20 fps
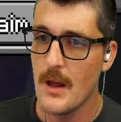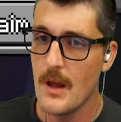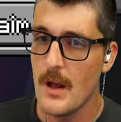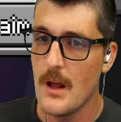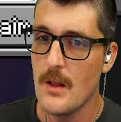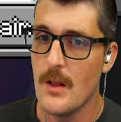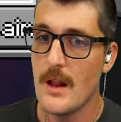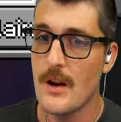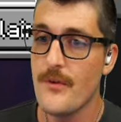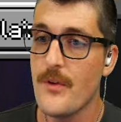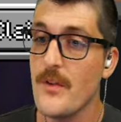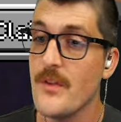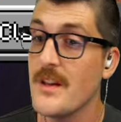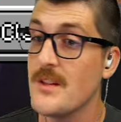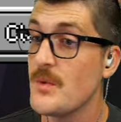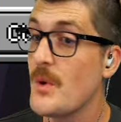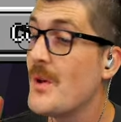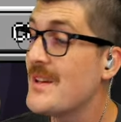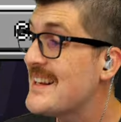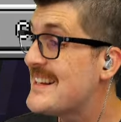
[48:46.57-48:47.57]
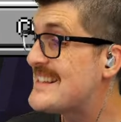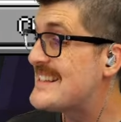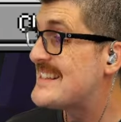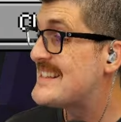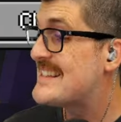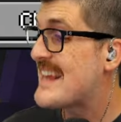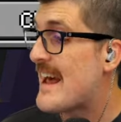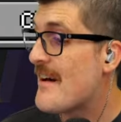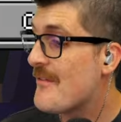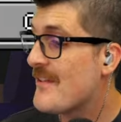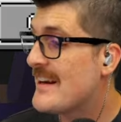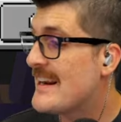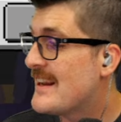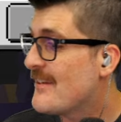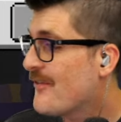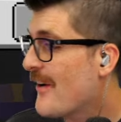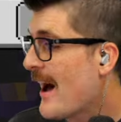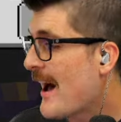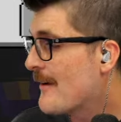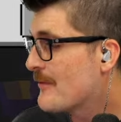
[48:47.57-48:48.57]
A lot of fun things. We only did
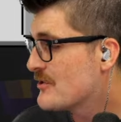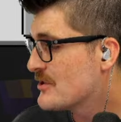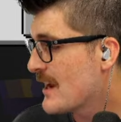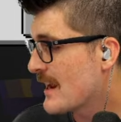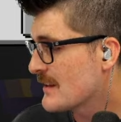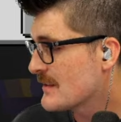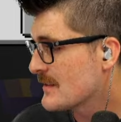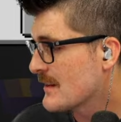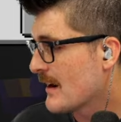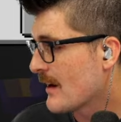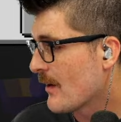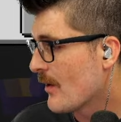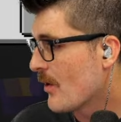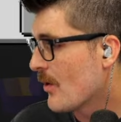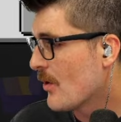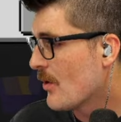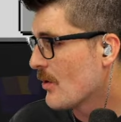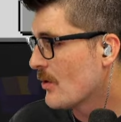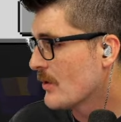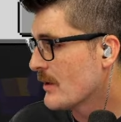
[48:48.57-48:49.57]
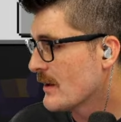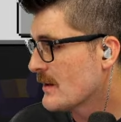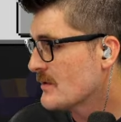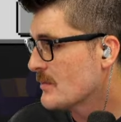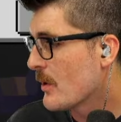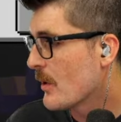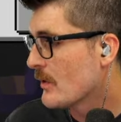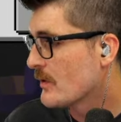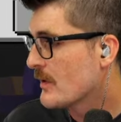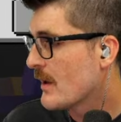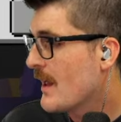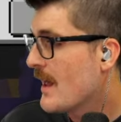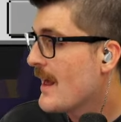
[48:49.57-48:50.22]
75 chests there. Holy smokes.